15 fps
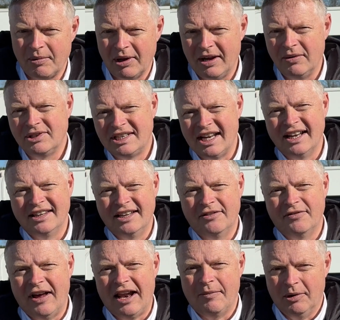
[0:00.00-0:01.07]
but it was still under
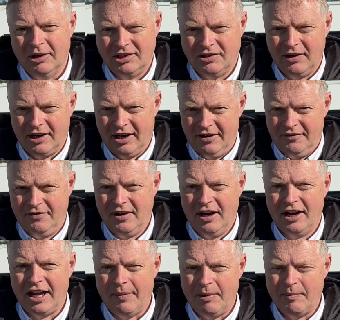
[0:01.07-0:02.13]
development, so
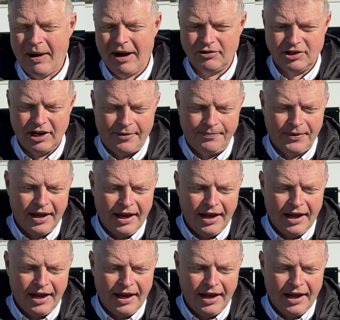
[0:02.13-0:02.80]
I kept my mouth shut.